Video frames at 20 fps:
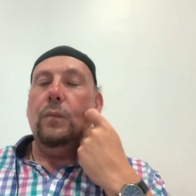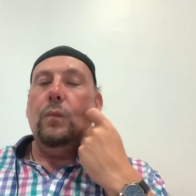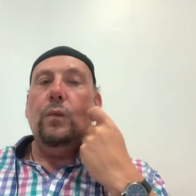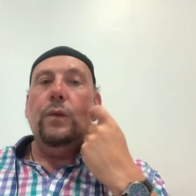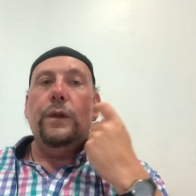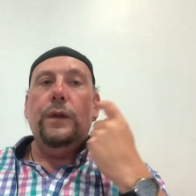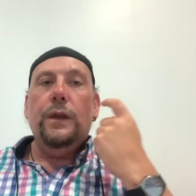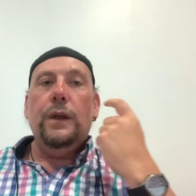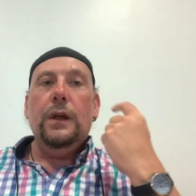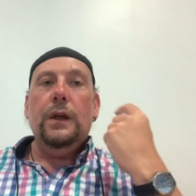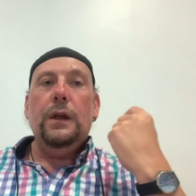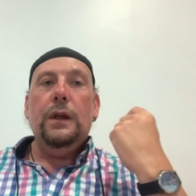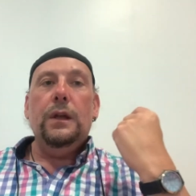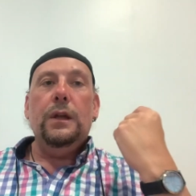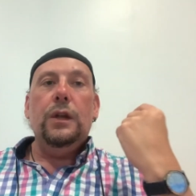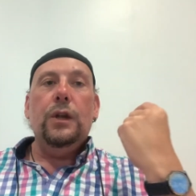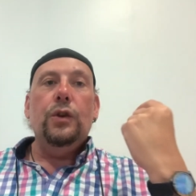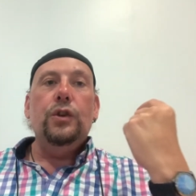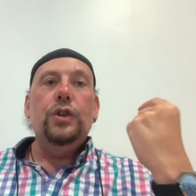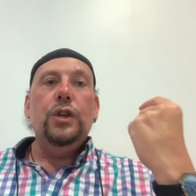one of the
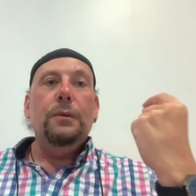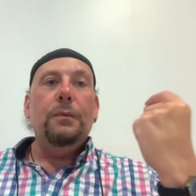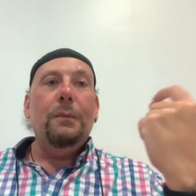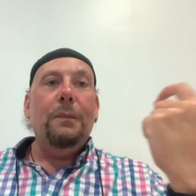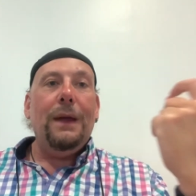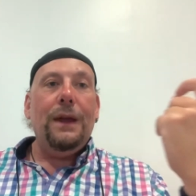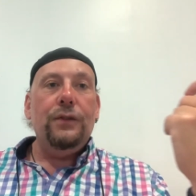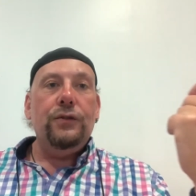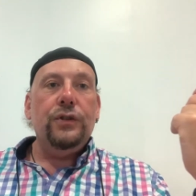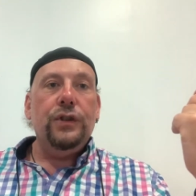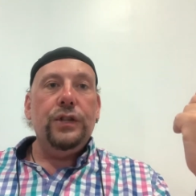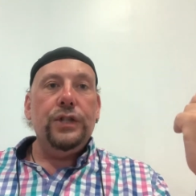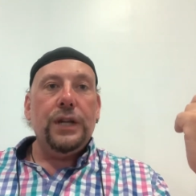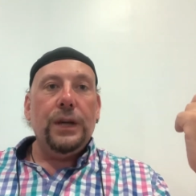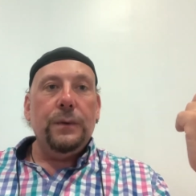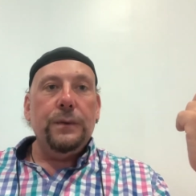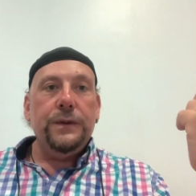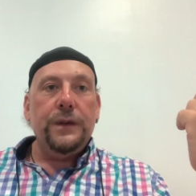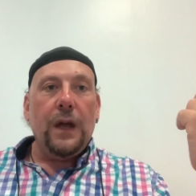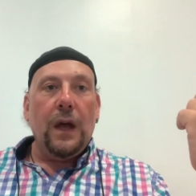YouTube and Patreon
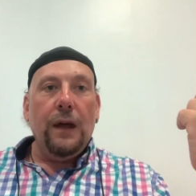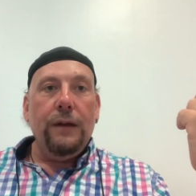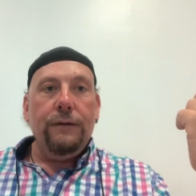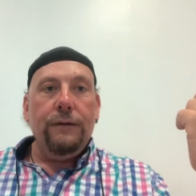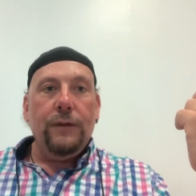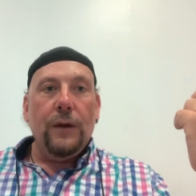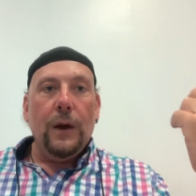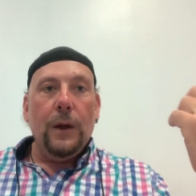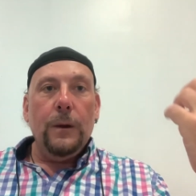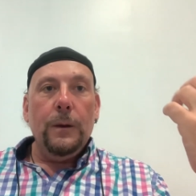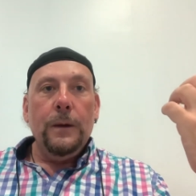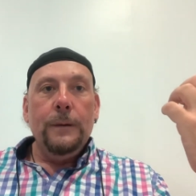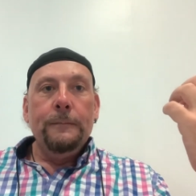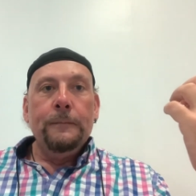channels that I follow,